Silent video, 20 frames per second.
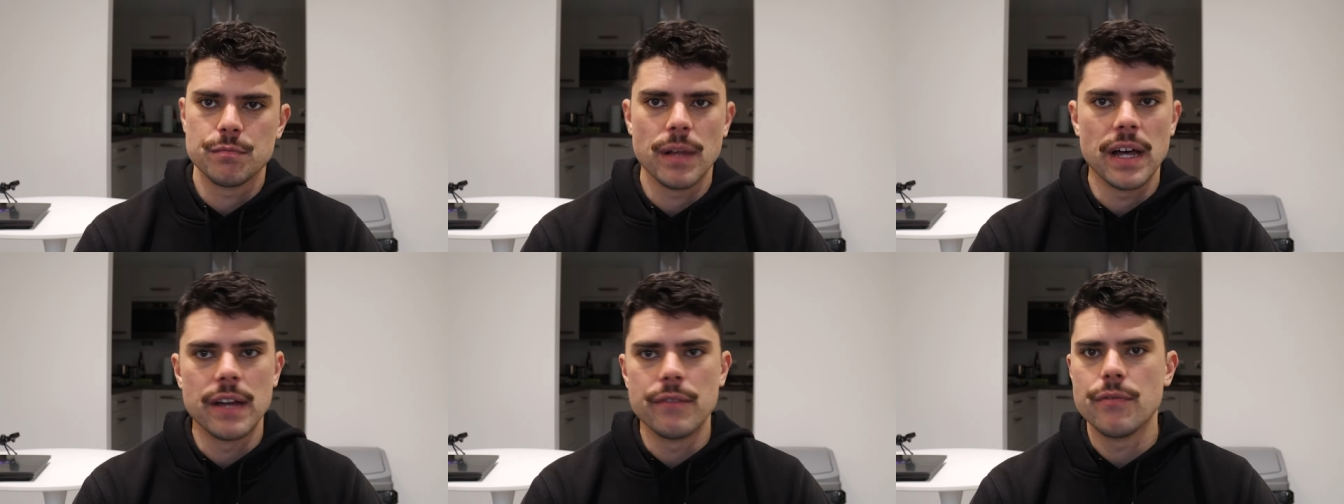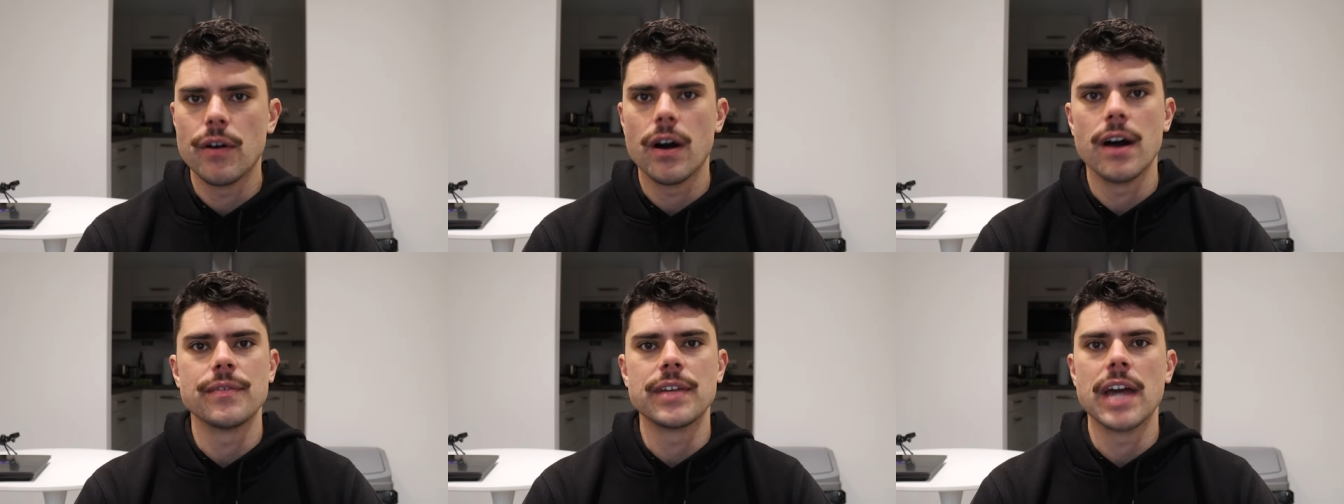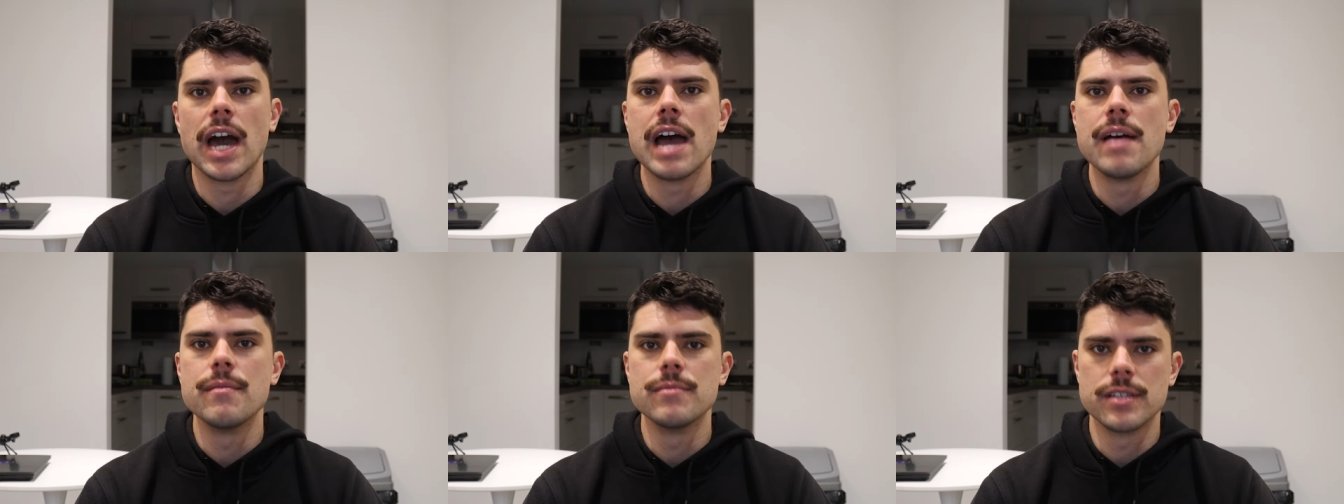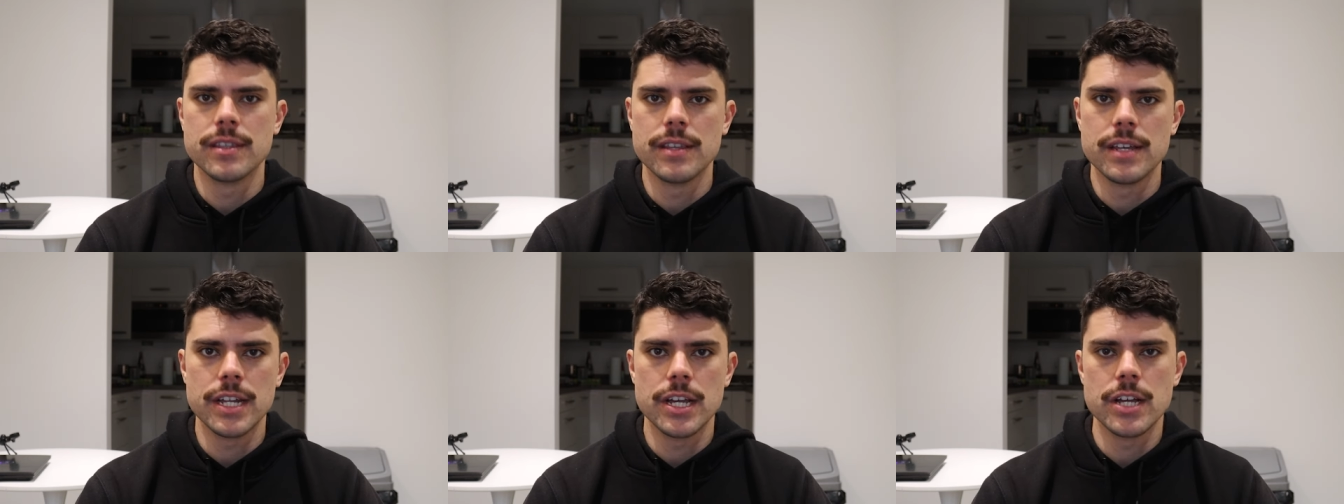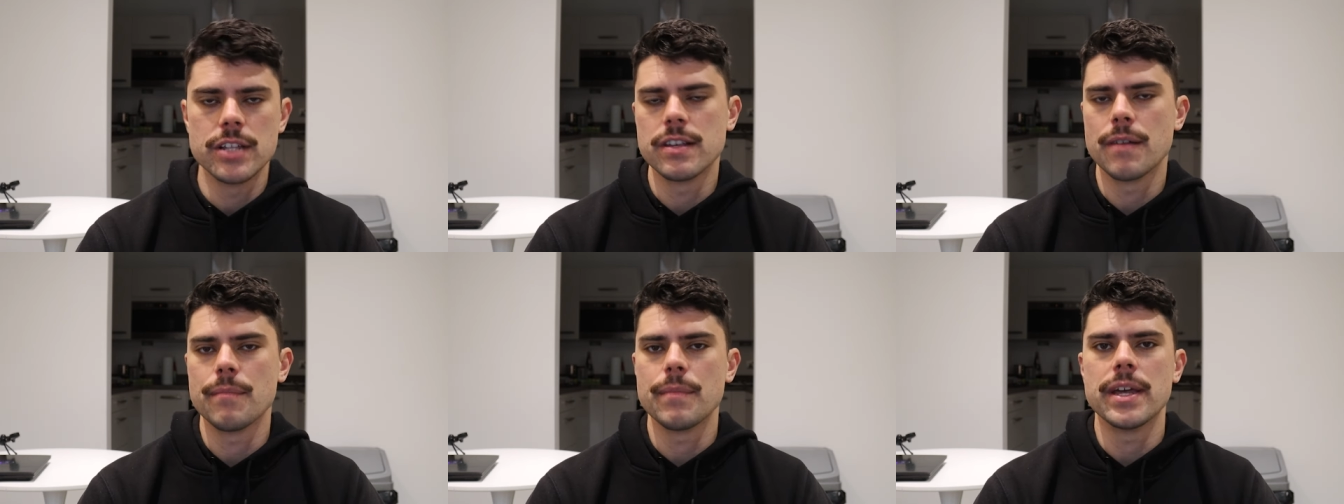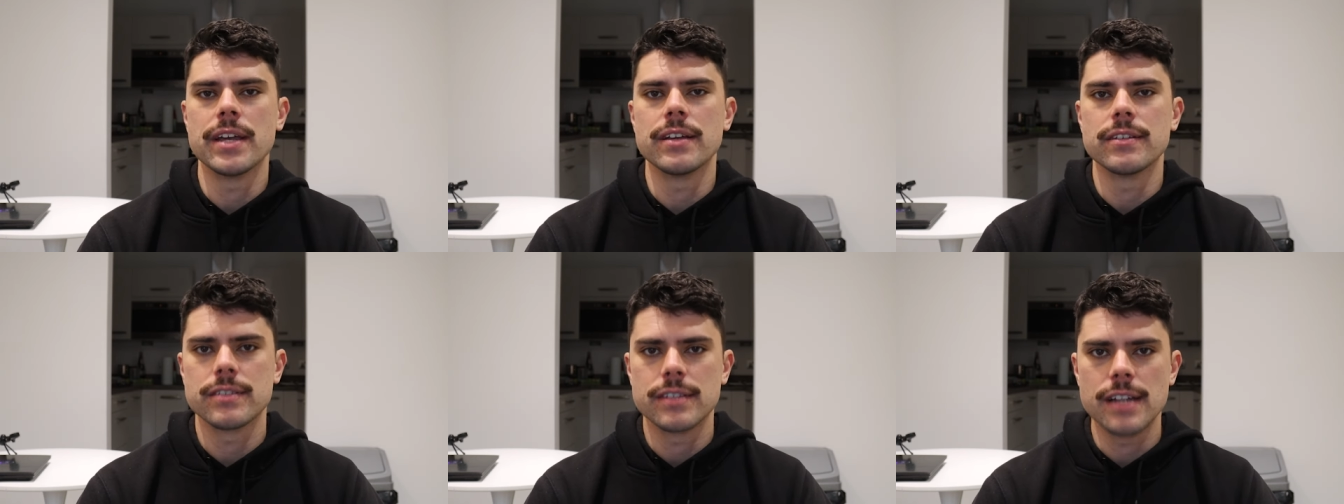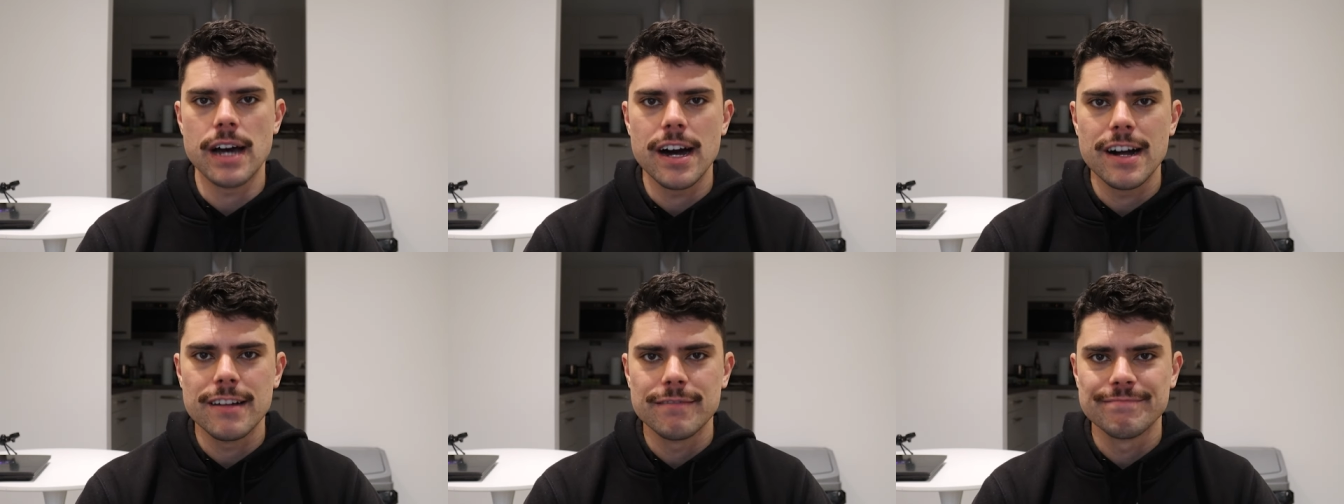played five games and then he ends up being a
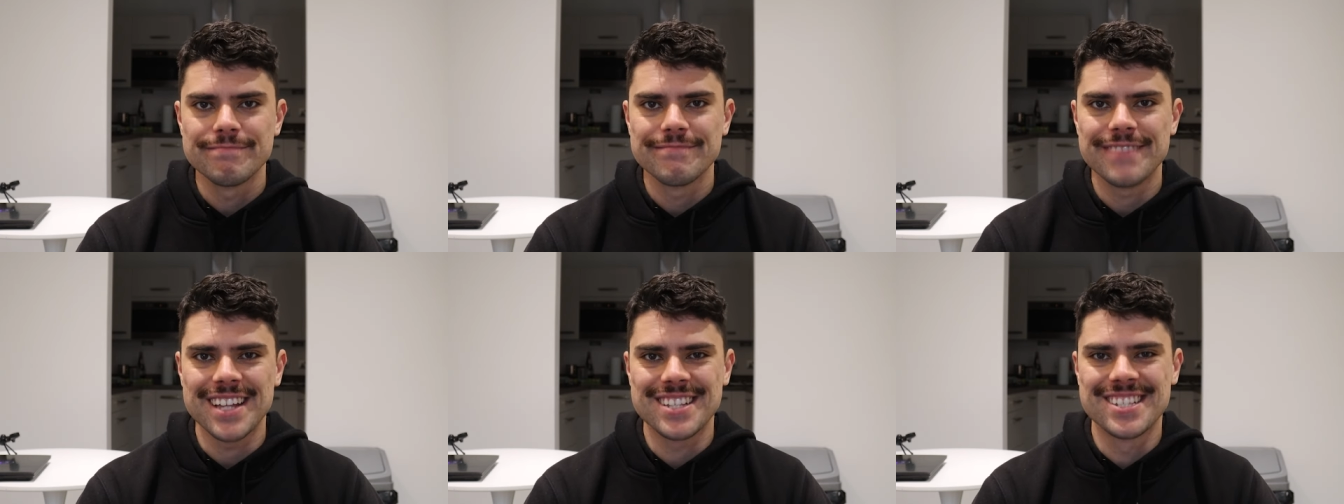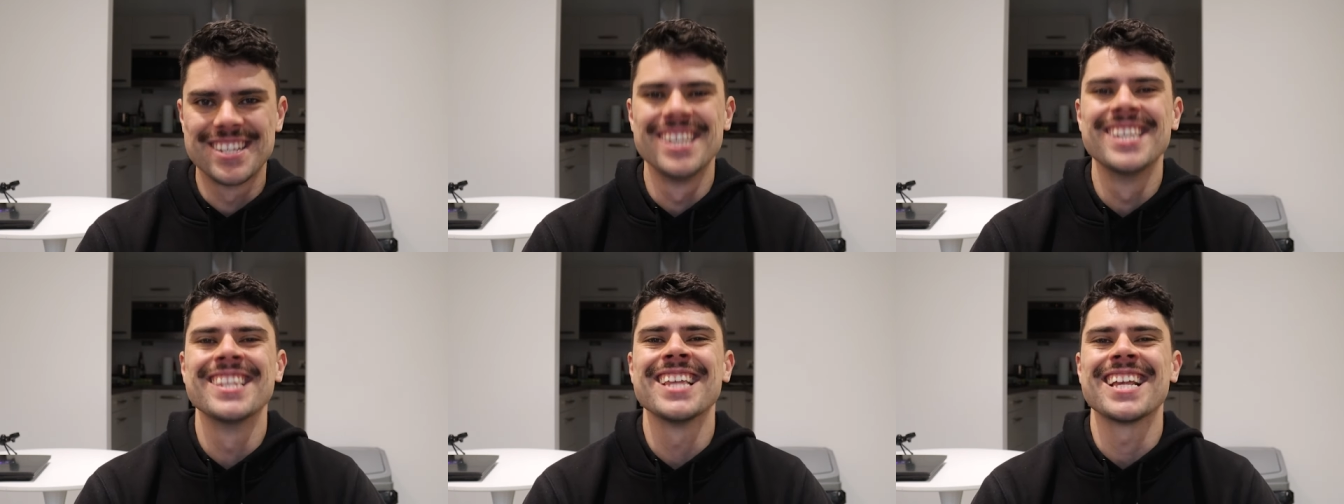star. That's